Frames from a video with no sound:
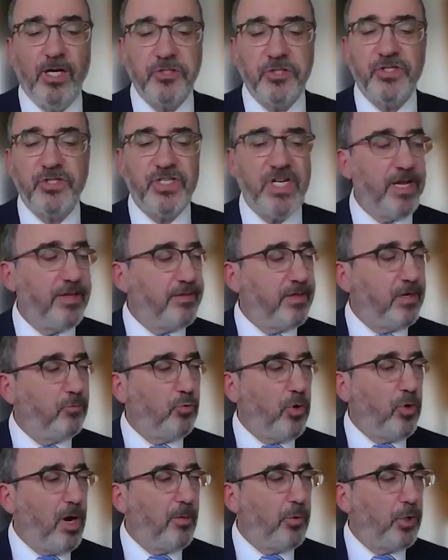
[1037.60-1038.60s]
just say that
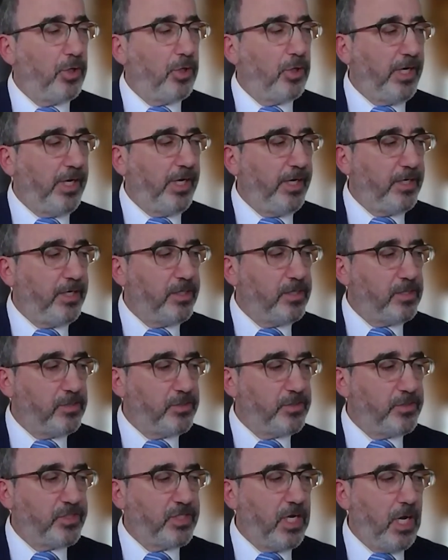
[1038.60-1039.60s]
Robert
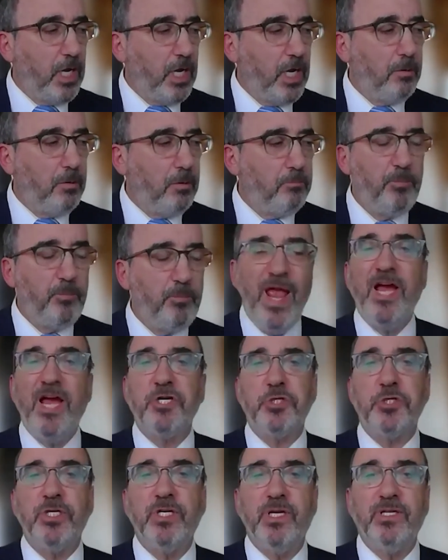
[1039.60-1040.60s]
is
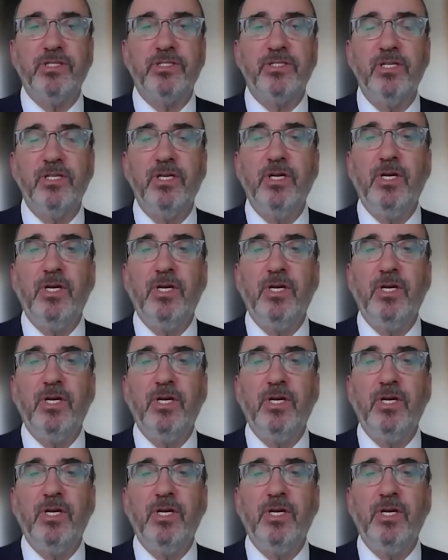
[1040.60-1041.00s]
passionate